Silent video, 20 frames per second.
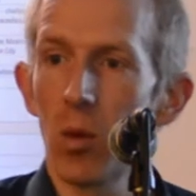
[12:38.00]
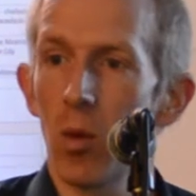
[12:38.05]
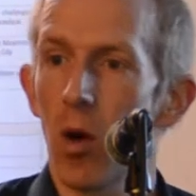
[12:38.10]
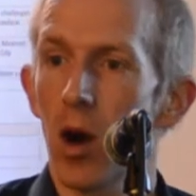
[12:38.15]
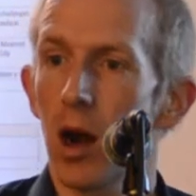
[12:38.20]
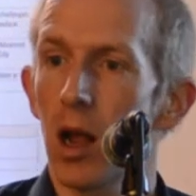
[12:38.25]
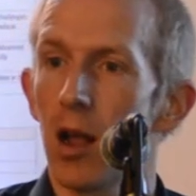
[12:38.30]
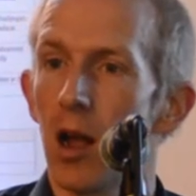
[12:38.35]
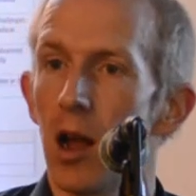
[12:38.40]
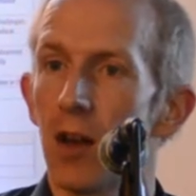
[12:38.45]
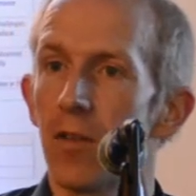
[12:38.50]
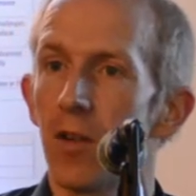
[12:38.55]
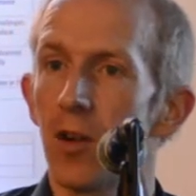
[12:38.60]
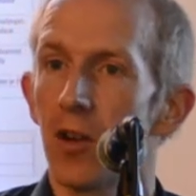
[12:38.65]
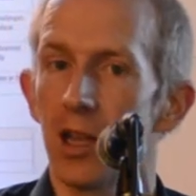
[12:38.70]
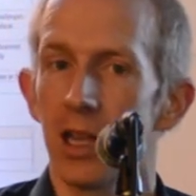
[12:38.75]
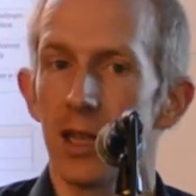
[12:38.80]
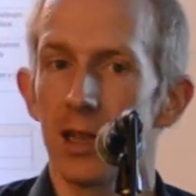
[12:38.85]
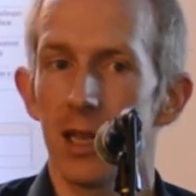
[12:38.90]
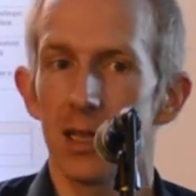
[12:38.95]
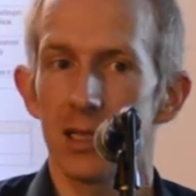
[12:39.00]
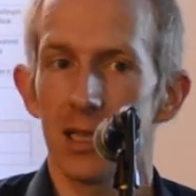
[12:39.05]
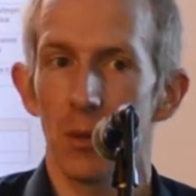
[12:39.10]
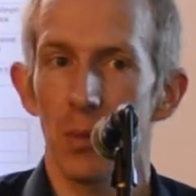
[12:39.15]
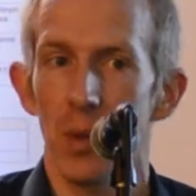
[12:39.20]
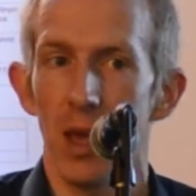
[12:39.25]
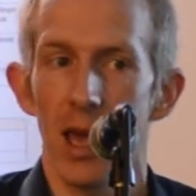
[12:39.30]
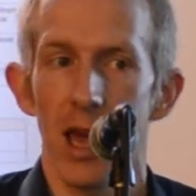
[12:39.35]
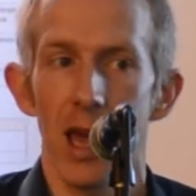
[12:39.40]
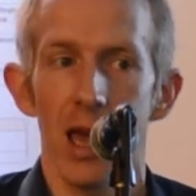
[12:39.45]
we're working on for looking at things
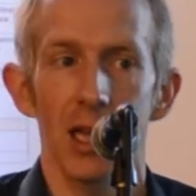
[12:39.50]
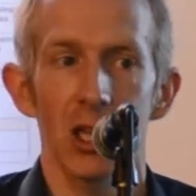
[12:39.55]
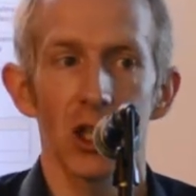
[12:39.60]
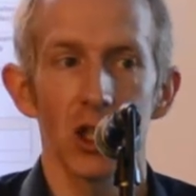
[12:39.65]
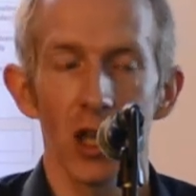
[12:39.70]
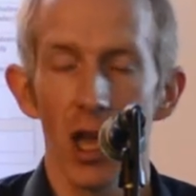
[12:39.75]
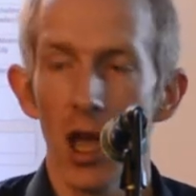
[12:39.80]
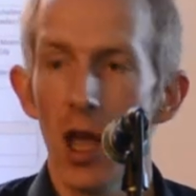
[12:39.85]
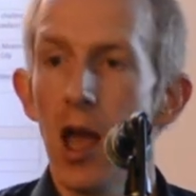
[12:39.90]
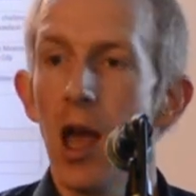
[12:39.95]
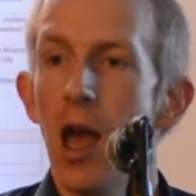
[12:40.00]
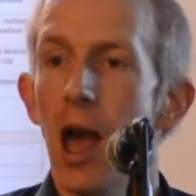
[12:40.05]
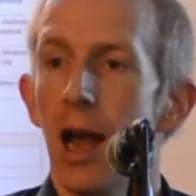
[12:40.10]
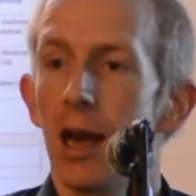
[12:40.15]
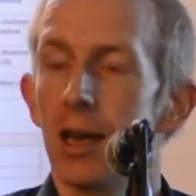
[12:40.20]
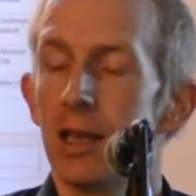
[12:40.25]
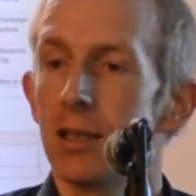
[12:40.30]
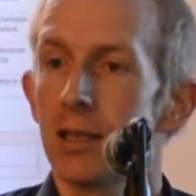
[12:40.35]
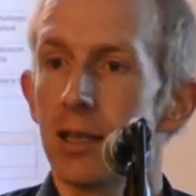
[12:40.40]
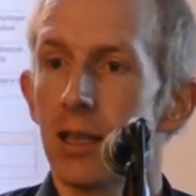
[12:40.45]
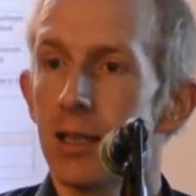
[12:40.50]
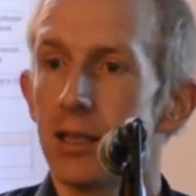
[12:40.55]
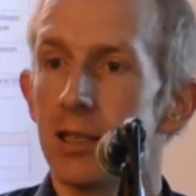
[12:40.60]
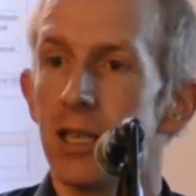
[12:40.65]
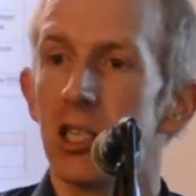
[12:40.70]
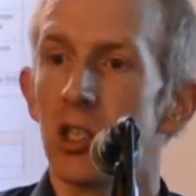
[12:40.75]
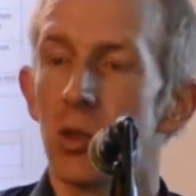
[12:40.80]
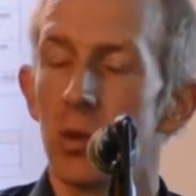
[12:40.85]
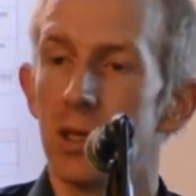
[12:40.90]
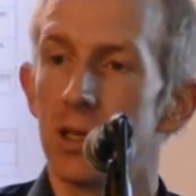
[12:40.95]
like pH and the
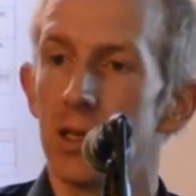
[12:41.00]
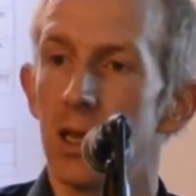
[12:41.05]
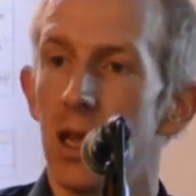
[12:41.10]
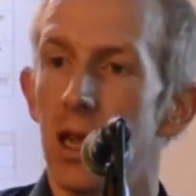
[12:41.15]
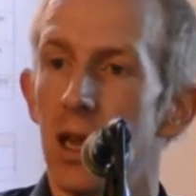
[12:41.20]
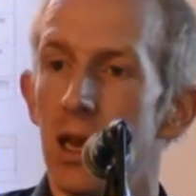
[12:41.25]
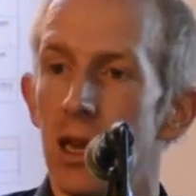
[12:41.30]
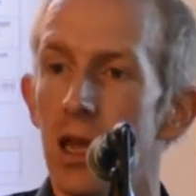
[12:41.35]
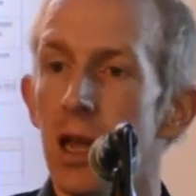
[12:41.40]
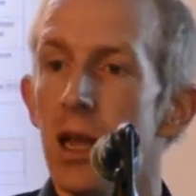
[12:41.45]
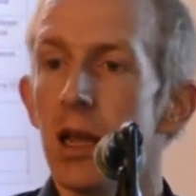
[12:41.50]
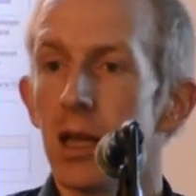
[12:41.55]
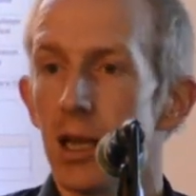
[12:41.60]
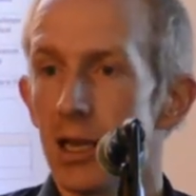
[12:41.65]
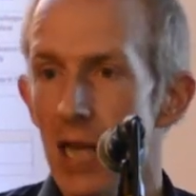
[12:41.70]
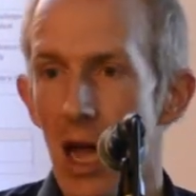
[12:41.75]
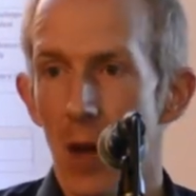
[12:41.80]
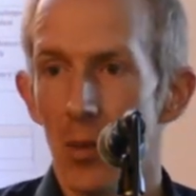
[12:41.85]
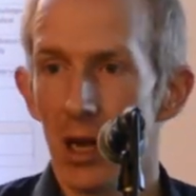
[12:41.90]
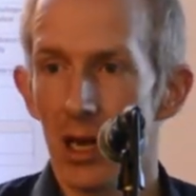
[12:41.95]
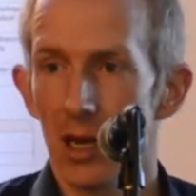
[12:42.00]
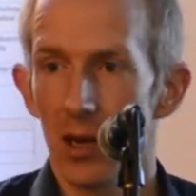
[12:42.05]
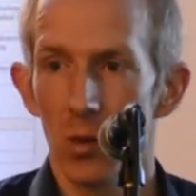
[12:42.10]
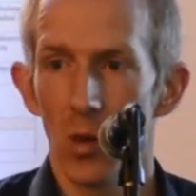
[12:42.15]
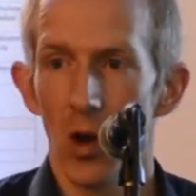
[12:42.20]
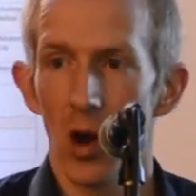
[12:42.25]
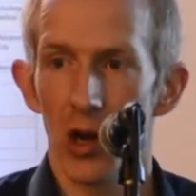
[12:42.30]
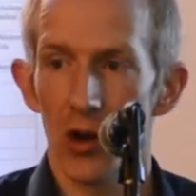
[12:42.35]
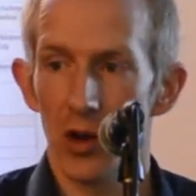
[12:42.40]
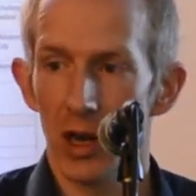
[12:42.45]
constituents in contaminated
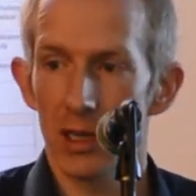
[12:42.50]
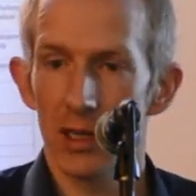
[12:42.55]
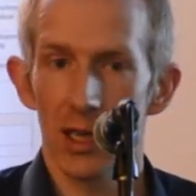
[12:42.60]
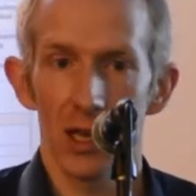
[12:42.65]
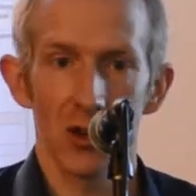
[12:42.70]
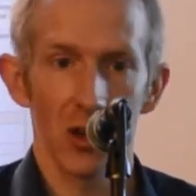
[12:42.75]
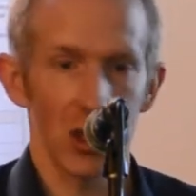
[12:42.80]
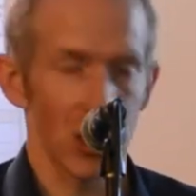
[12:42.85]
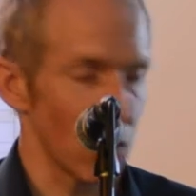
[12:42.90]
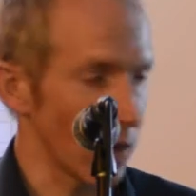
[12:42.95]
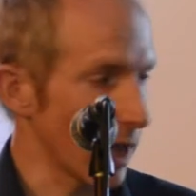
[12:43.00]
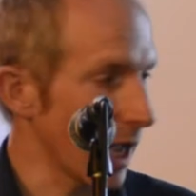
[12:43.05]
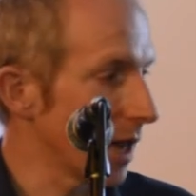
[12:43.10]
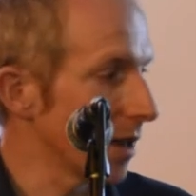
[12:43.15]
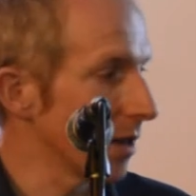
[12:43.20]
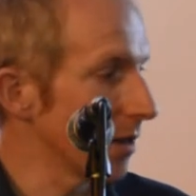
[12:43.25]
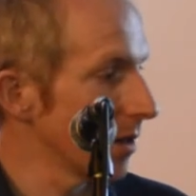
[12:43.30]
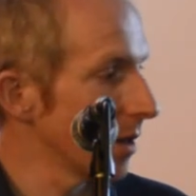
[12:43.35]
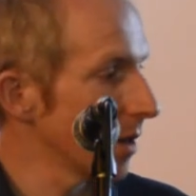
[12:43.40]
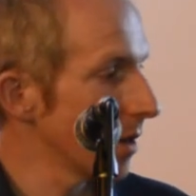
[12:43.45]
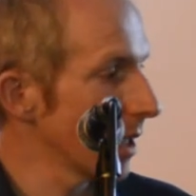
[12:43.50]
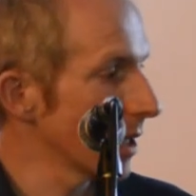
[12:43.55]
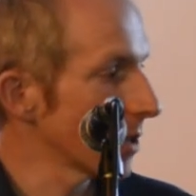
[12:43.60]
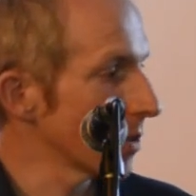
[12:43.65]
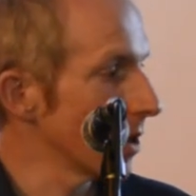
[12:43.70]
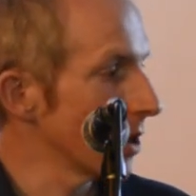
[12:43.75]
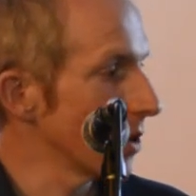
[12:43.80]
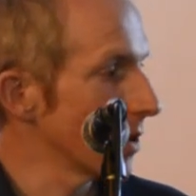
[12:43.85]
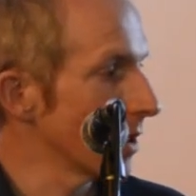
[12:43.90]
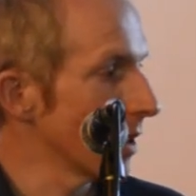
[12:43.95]
water, etc. So again, things
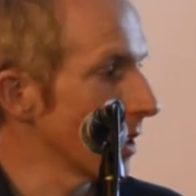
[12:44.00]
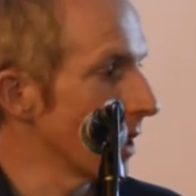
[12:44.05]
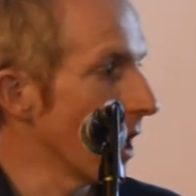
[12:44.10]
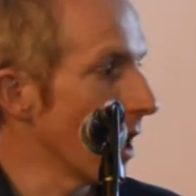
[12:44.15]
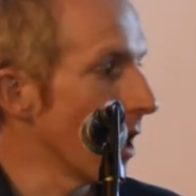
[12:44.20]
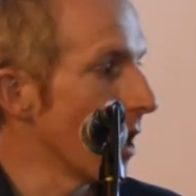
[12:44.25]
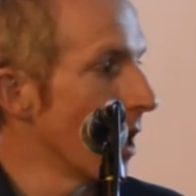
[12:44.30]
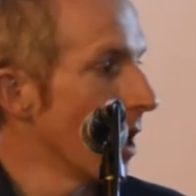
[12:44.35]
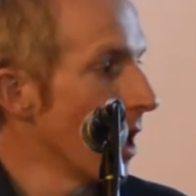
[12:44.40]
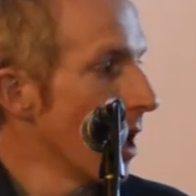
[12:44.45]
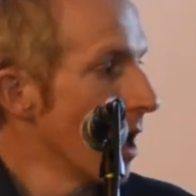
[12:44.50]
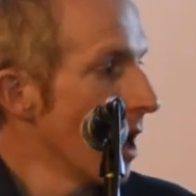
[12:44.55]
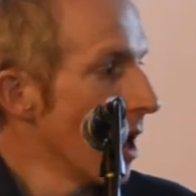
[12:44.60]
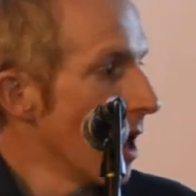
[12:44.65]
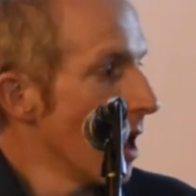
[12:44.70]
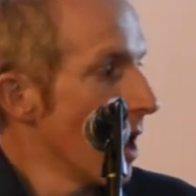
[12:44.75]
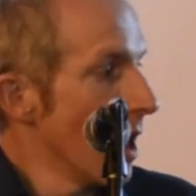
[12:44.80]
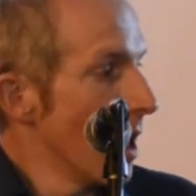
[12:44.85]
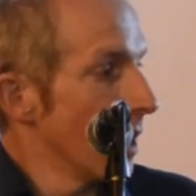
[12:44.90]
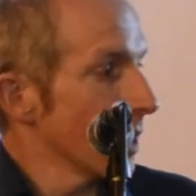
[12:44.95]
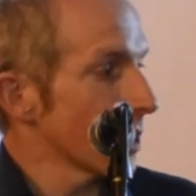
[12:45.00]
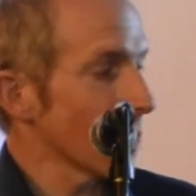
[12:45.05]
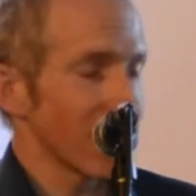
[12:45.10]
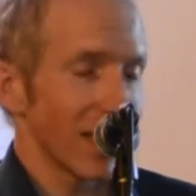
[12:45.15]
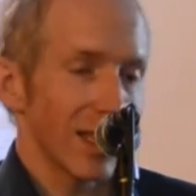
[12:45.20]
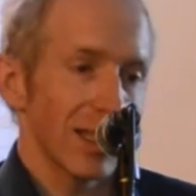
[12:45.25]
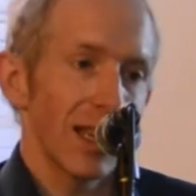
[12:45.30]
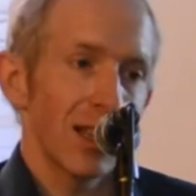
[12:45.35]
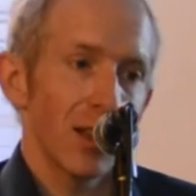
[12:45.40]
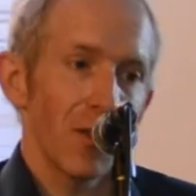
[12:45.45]
we're using there. So as
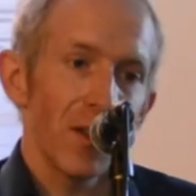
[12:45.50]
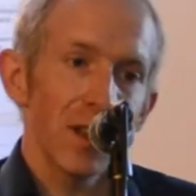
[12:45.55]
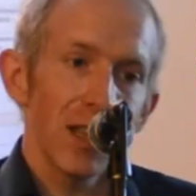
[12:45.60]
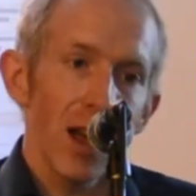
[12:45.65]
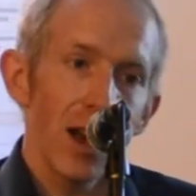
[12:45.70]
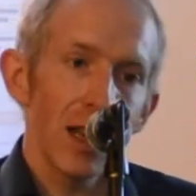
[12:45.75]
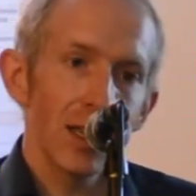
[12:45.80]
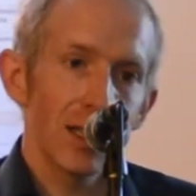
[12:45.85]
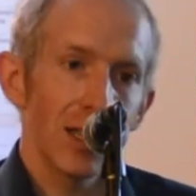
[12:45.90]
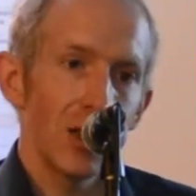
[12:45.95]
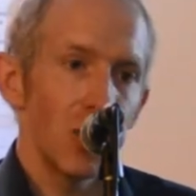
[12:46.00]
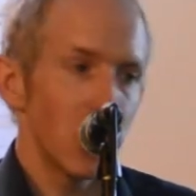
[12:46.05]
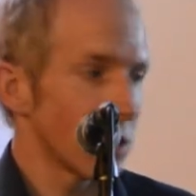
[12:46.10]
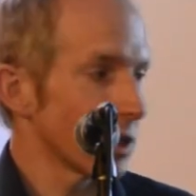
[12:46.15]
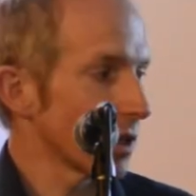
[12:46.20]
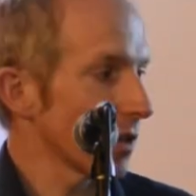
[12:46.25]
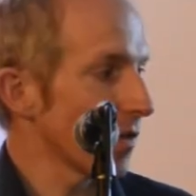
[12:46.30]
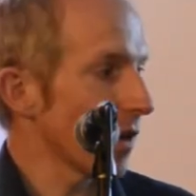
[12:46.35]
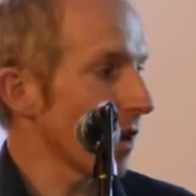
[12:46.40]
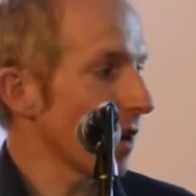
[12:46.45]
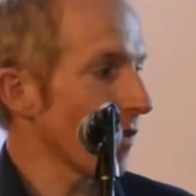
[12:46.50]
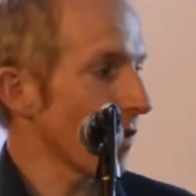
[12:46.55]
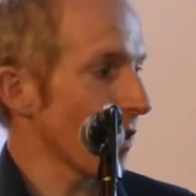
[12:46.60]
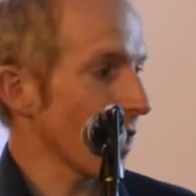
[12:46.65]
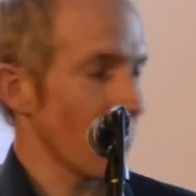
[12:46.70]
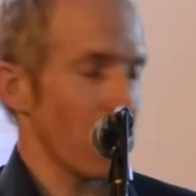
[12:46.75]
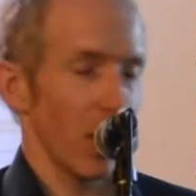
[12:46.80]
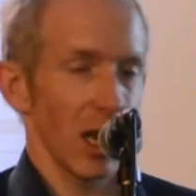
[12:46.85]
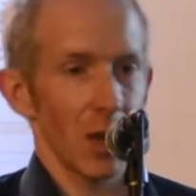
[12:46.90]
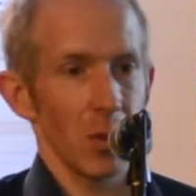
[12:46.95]
I said, the photonic solutions are very,
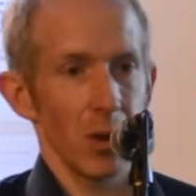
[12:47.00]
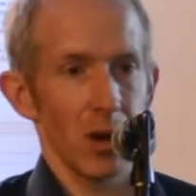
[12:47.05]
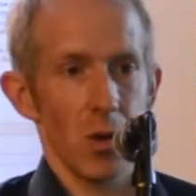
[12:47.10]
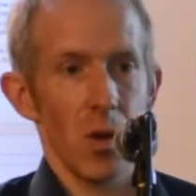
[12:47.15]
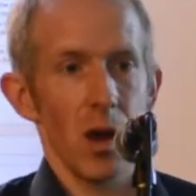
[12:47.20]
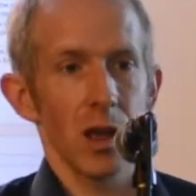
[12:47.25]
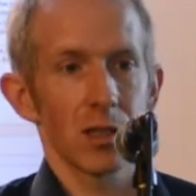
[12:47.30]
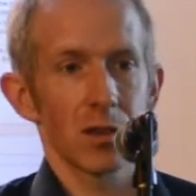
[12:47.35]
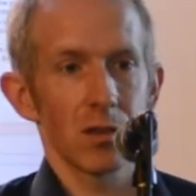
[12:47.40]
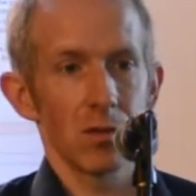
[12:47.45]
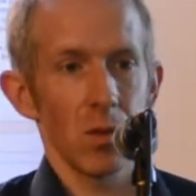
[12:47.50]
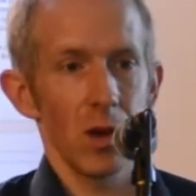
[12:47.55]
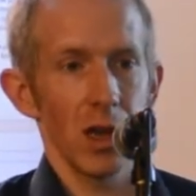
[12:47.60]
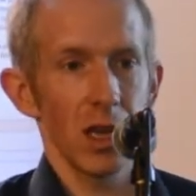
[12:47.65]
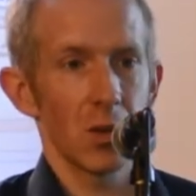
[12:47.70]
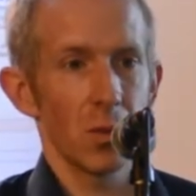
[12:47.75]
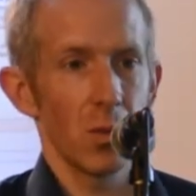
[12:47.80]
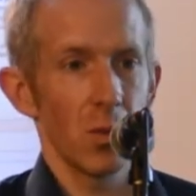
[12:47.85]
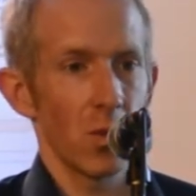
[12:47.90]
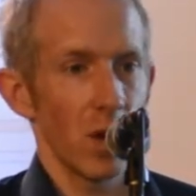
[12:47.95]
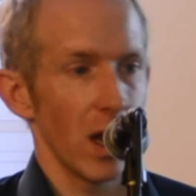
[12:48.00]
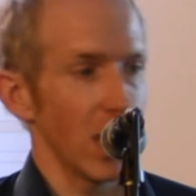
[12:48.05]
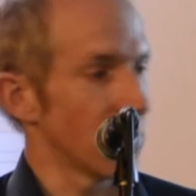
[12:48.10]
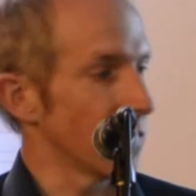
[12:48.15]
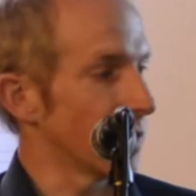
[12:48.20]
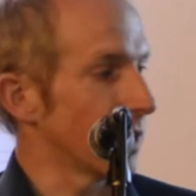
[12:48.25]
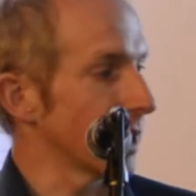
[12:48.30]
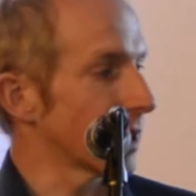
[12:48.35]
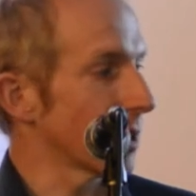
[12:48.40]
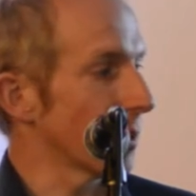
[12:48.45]
very applicable across a wide range
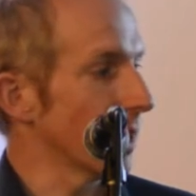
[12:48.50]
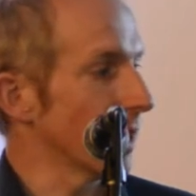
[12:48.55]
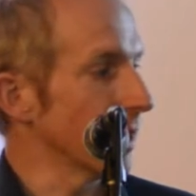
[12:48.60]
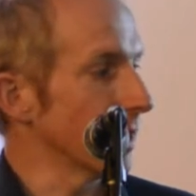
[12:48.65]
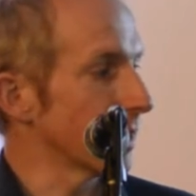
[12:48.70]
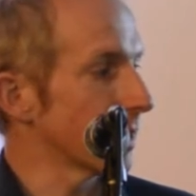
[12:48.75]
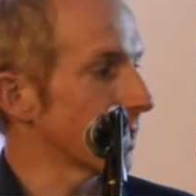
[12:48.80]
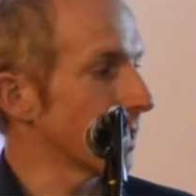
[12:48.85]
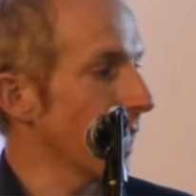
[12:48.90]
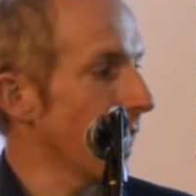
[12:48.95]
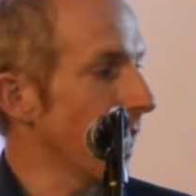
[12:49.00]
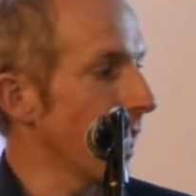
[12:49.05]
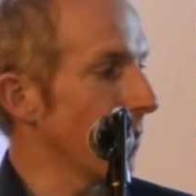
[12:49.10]
of disciplines.